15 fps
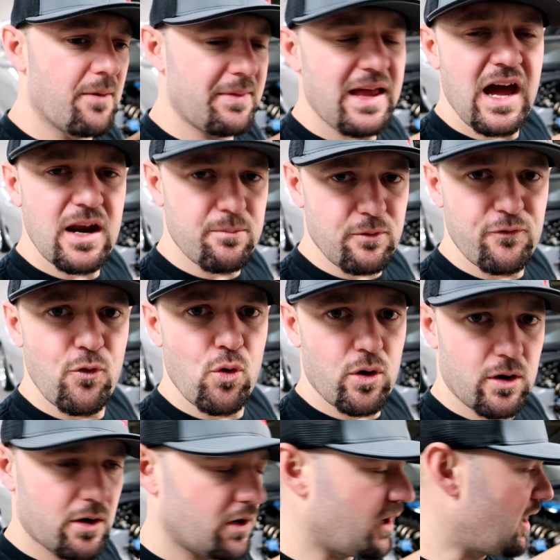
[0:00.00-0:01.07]
They had it
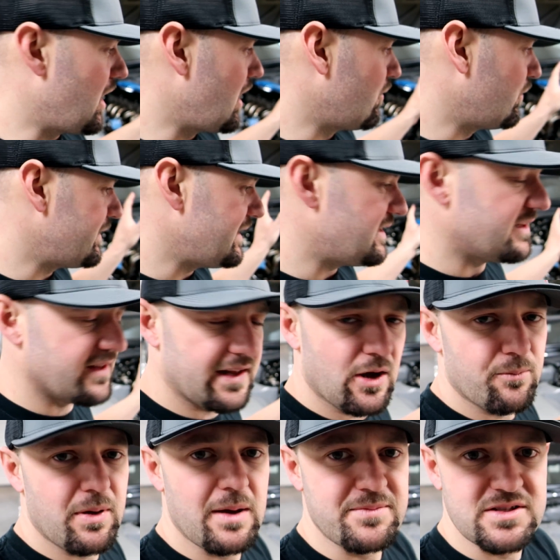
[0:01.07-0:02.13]
before when they did the
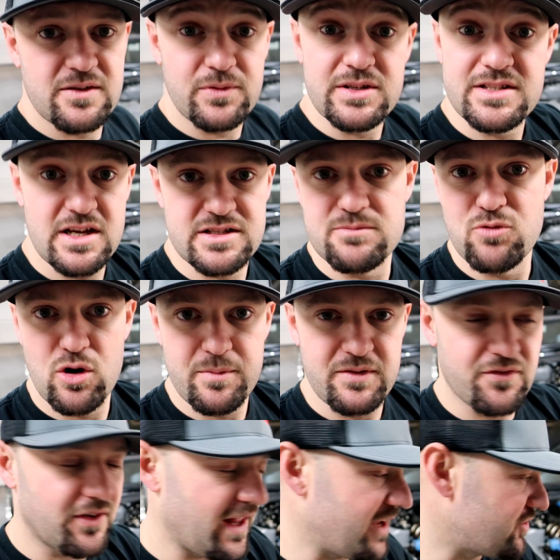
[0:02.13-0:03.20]
downpipe stuff because it has a
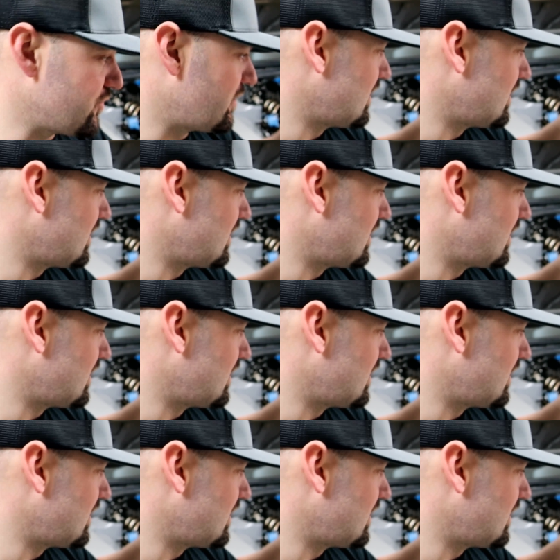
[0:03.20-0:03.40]
Marmon flange